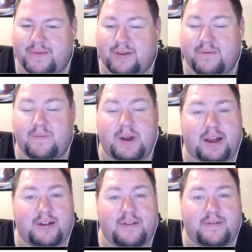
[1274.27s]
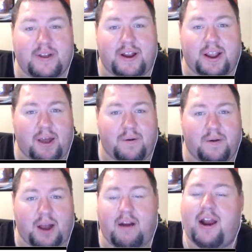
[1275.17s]
Well, there you go.
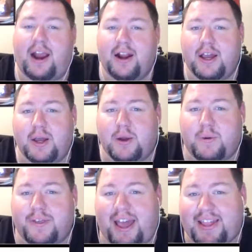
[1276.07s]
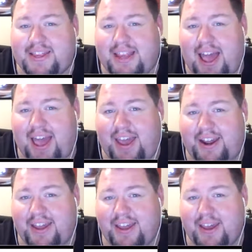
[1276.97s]
All right. Well, that
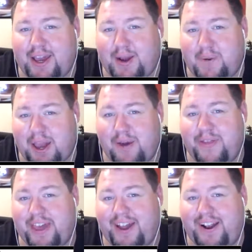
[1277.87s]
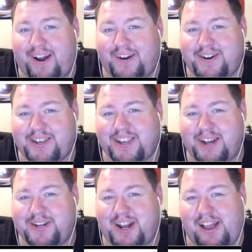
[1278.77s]
said, here we go then. Our
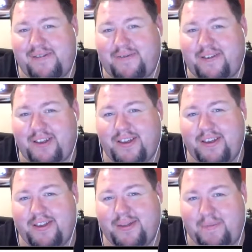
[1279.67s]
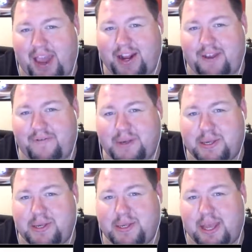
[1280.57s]
discussion of The
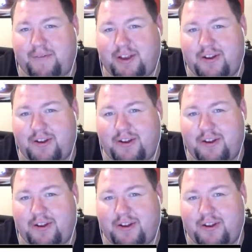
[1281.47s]
Magnificent Seven.